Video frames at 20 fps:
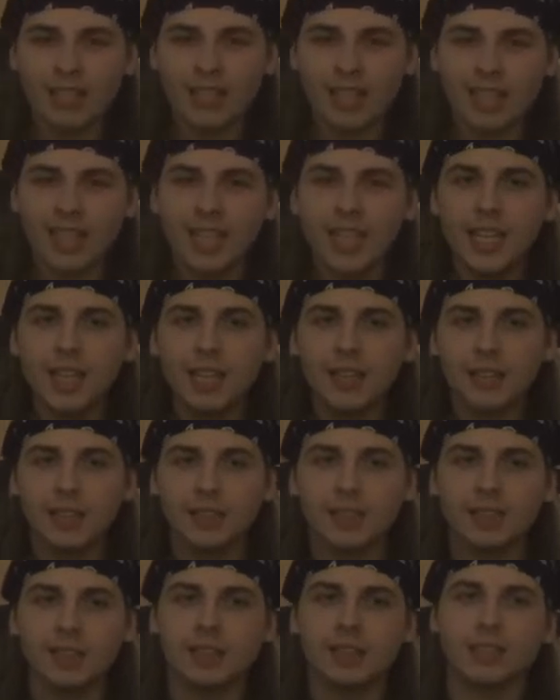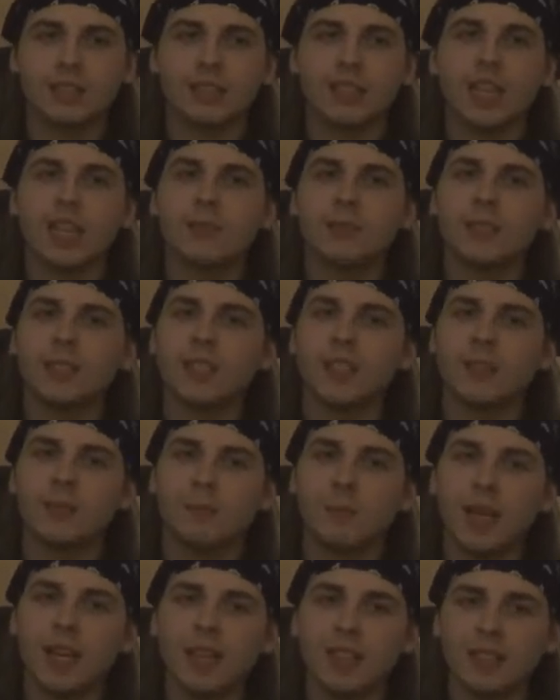That he got
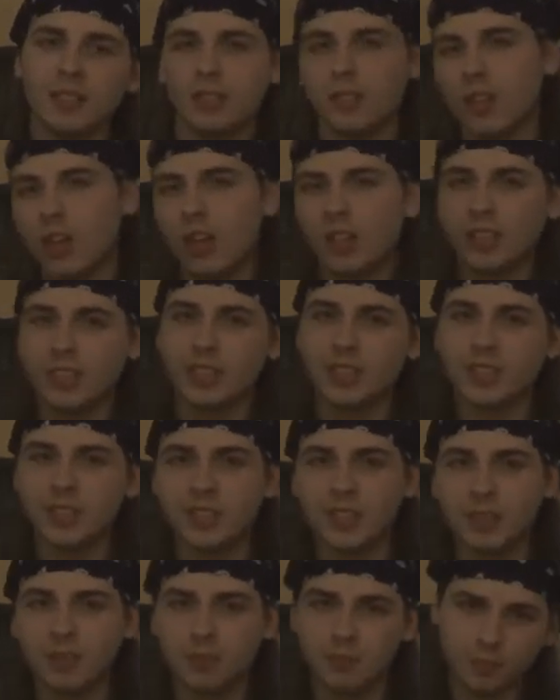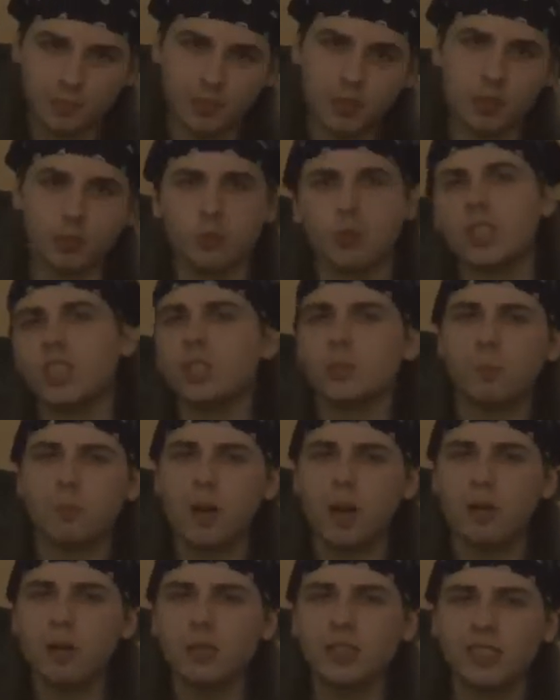himself back on his rich
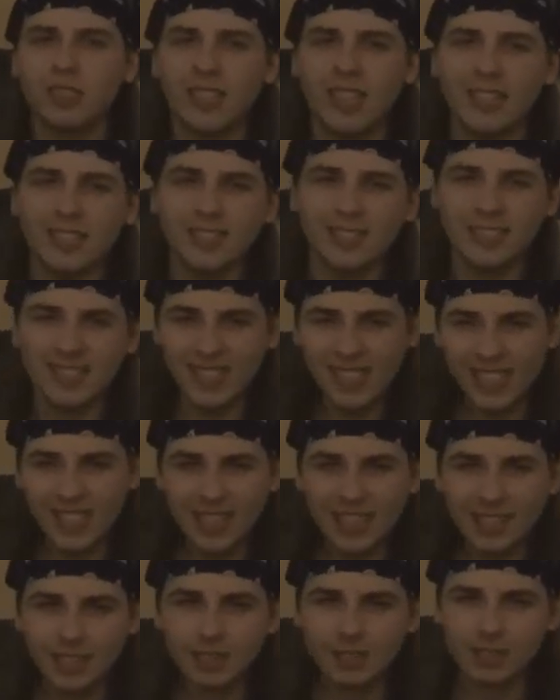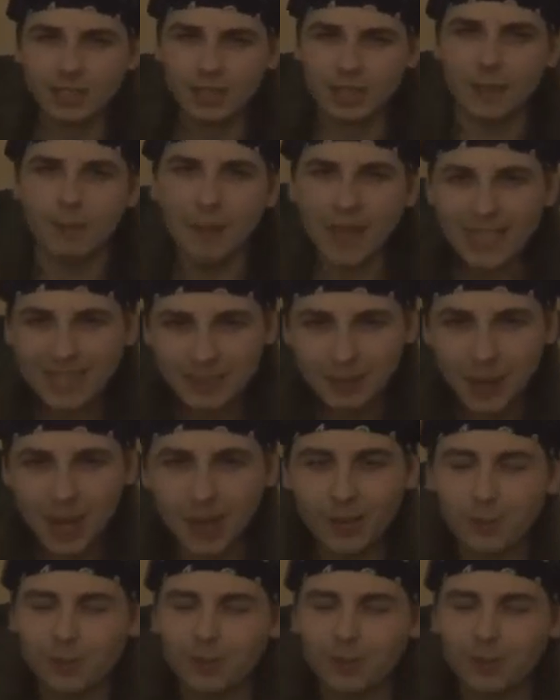boat, and the best